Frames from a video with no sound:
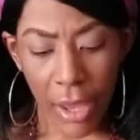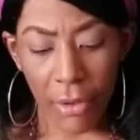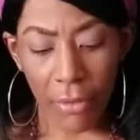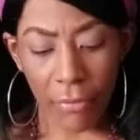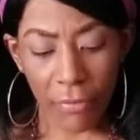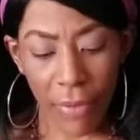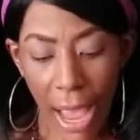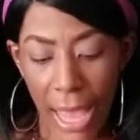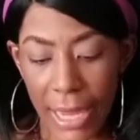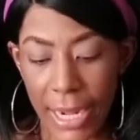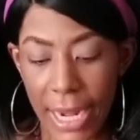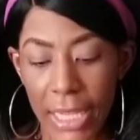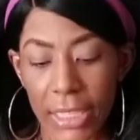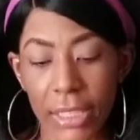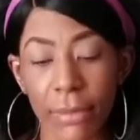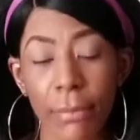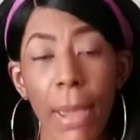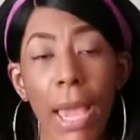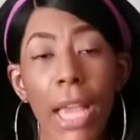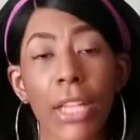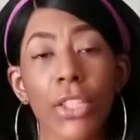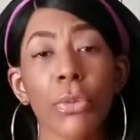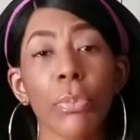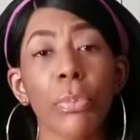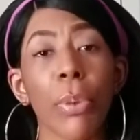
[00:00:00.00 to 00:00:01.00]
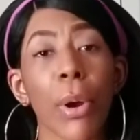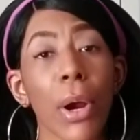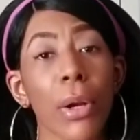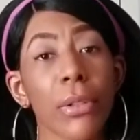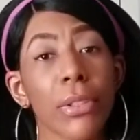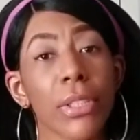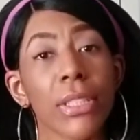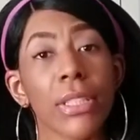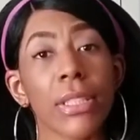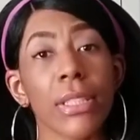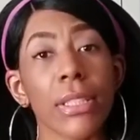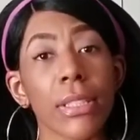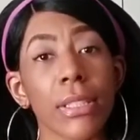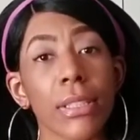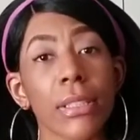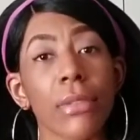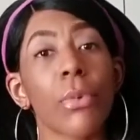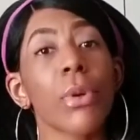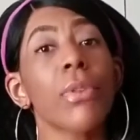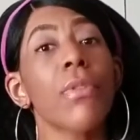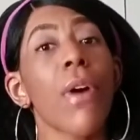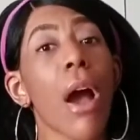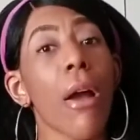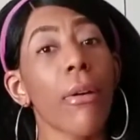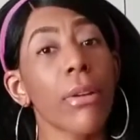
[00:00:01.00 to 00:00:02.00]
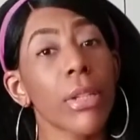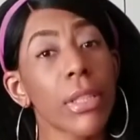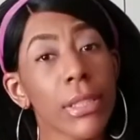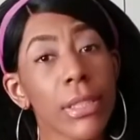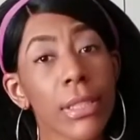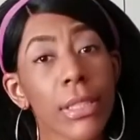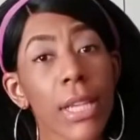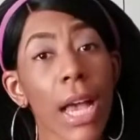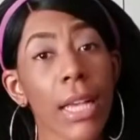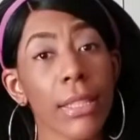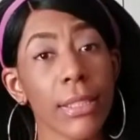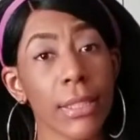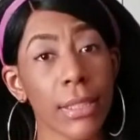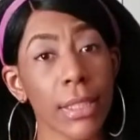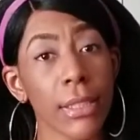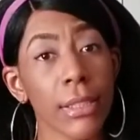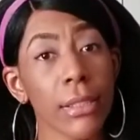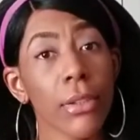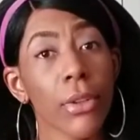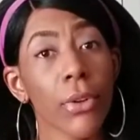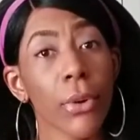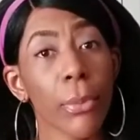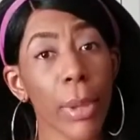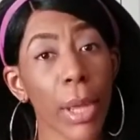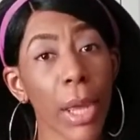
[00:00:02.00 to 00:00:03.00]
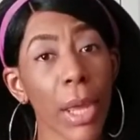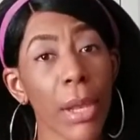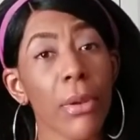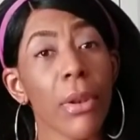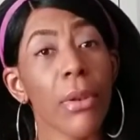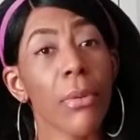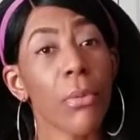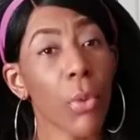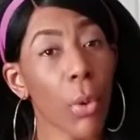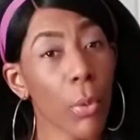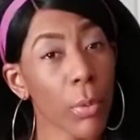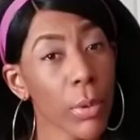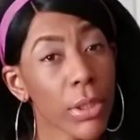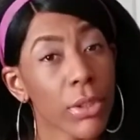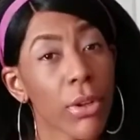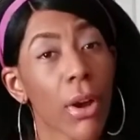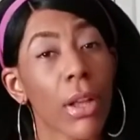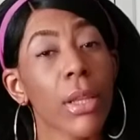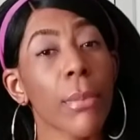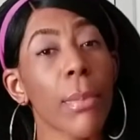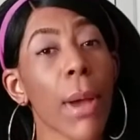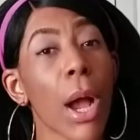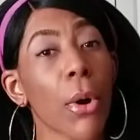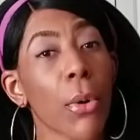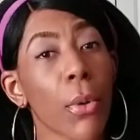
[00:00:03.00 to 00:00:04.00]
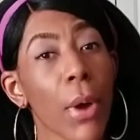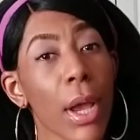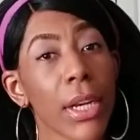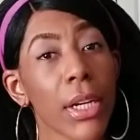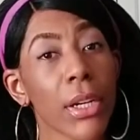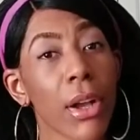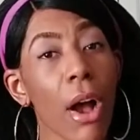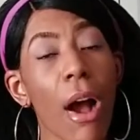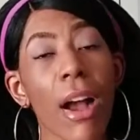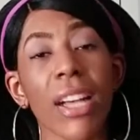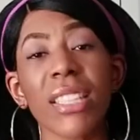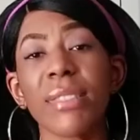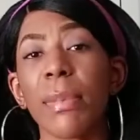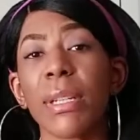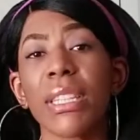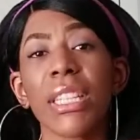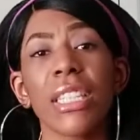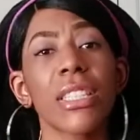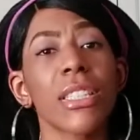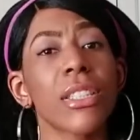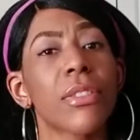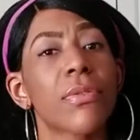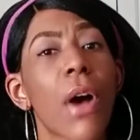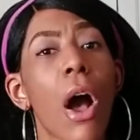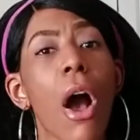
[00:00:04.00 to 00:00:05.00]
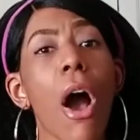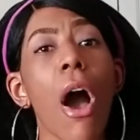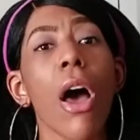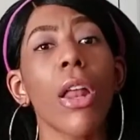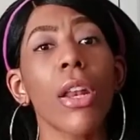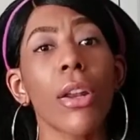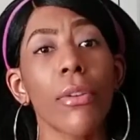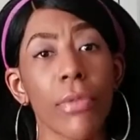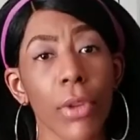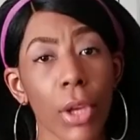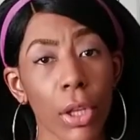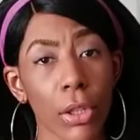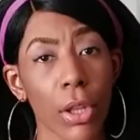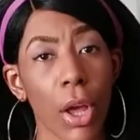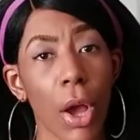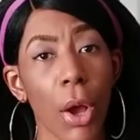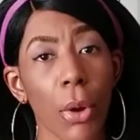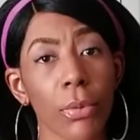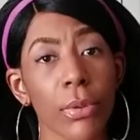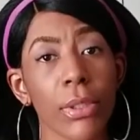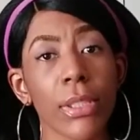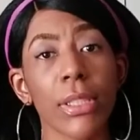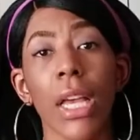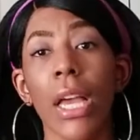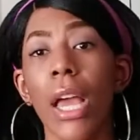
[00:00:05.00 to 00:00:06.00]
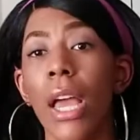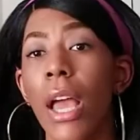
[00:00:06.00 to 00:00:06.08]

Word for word: Finance major purchases. We've already discussed this a little bit when we talked about credit cards, but this is for all of your loans